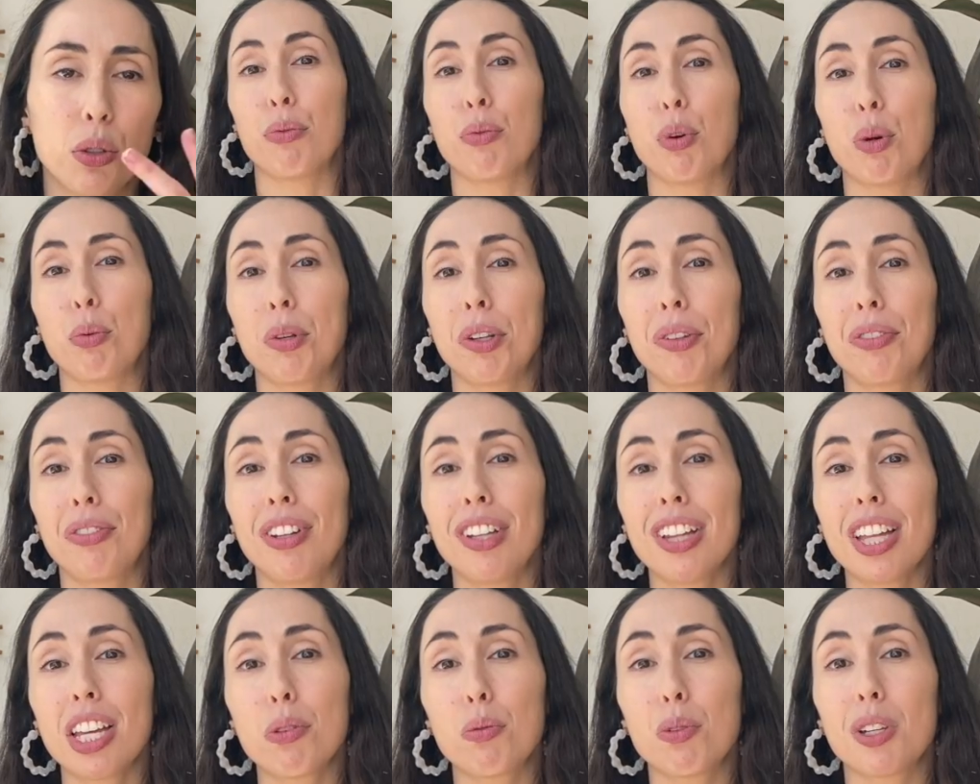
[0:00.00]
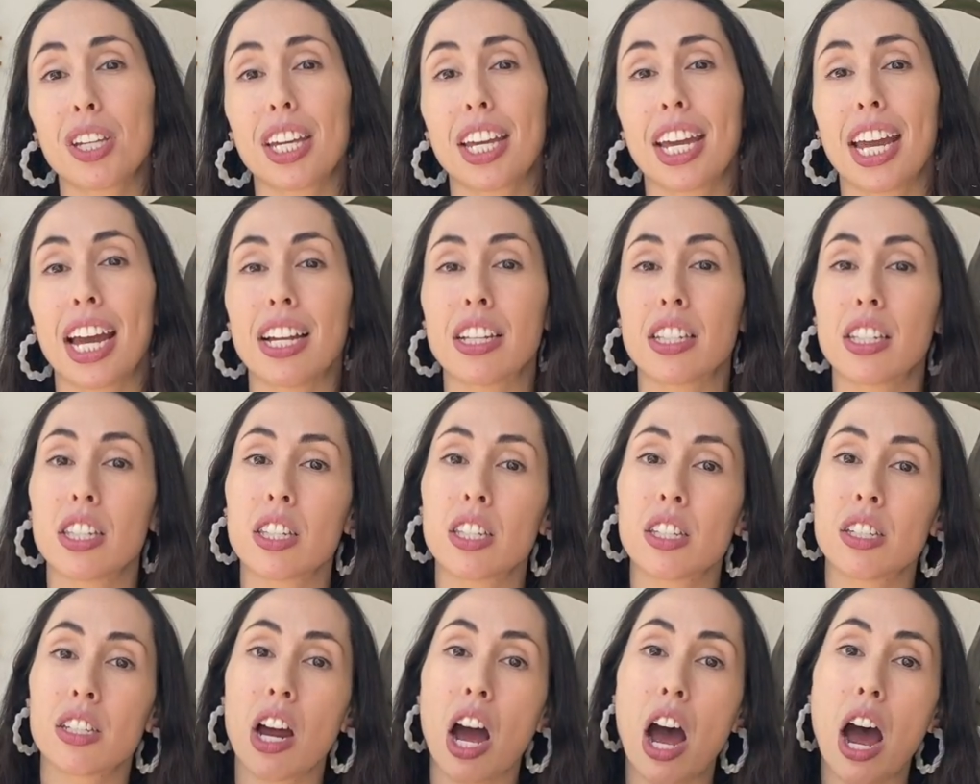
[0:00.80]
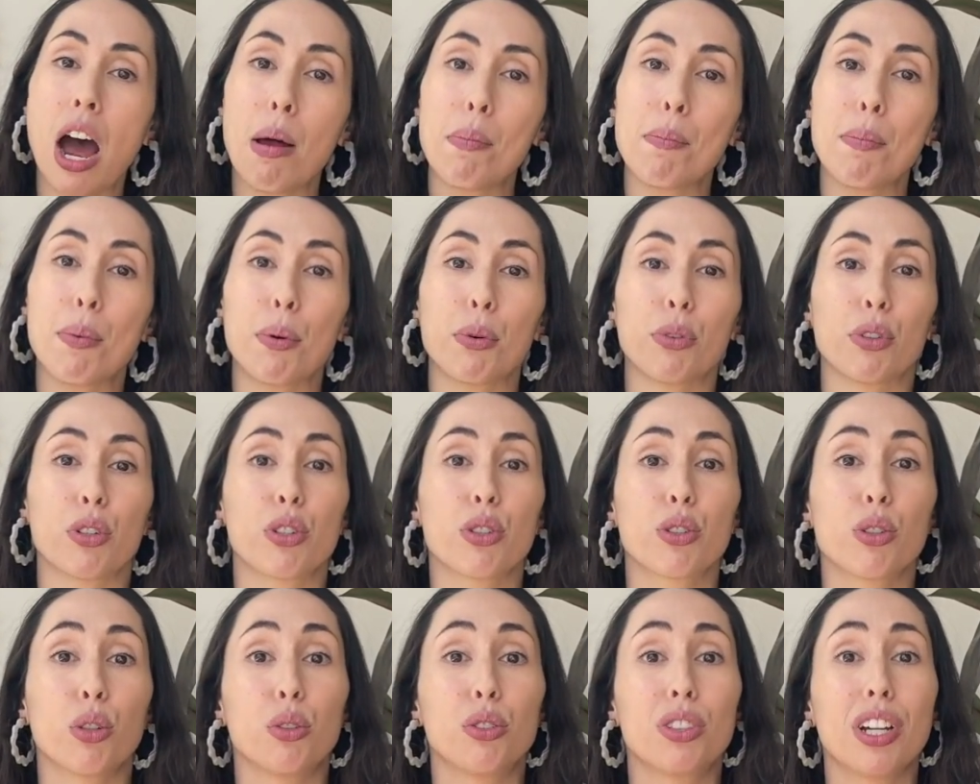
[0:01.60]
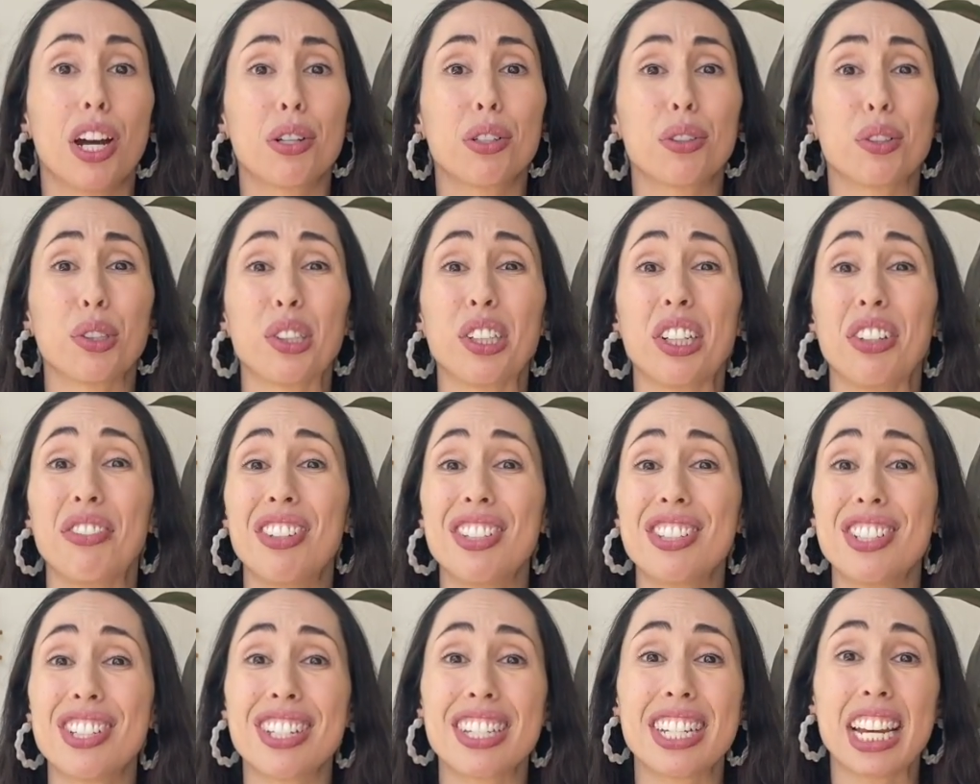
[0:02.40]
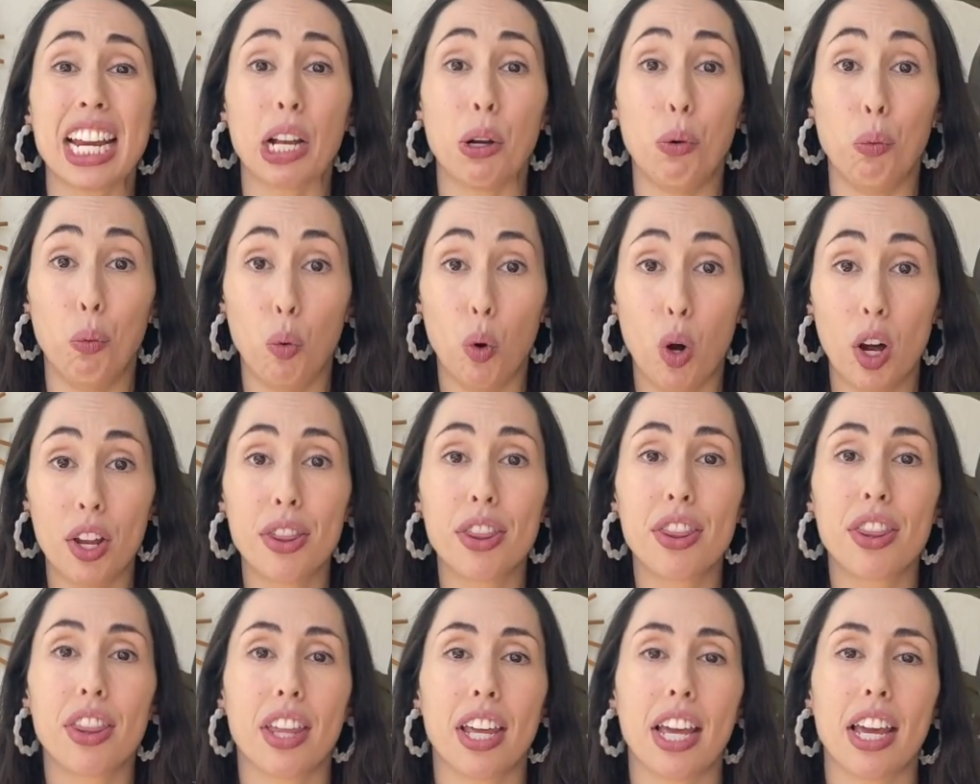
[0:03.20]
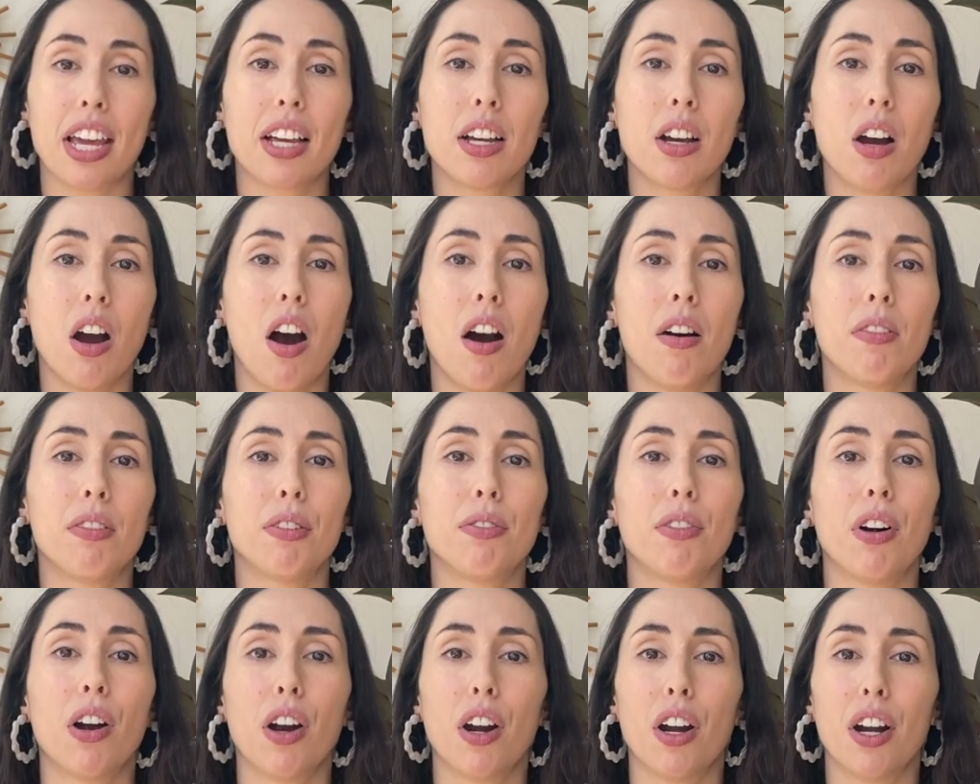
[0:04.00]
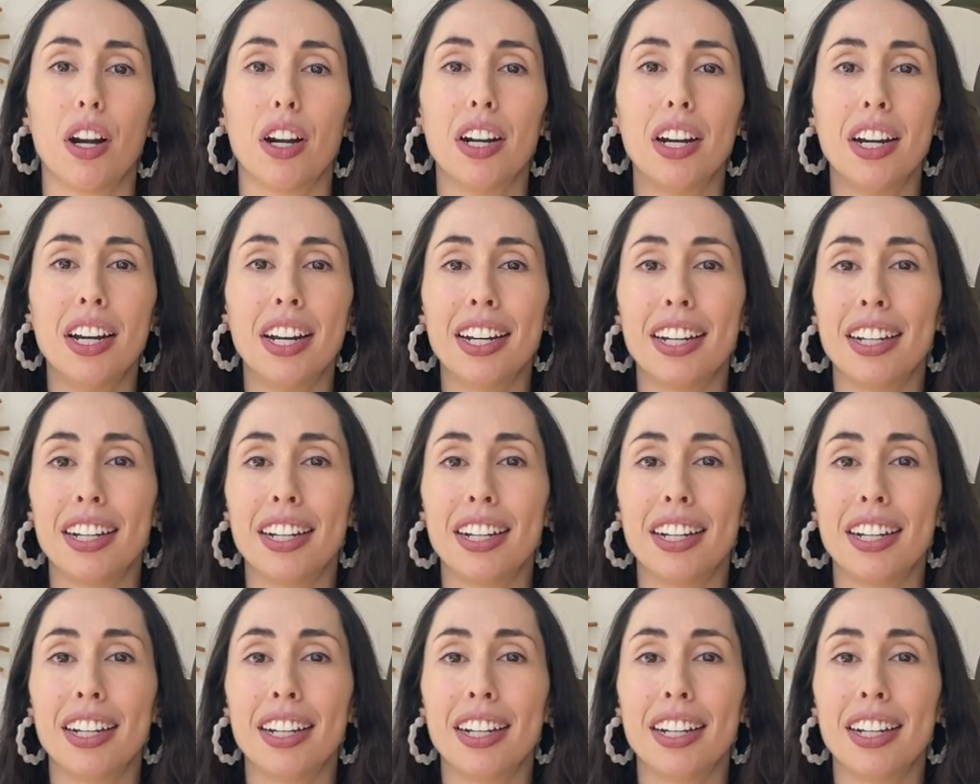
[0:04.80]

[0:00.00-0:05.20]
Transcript: When we feel like we can't stop or slow down or even just take one thing off of our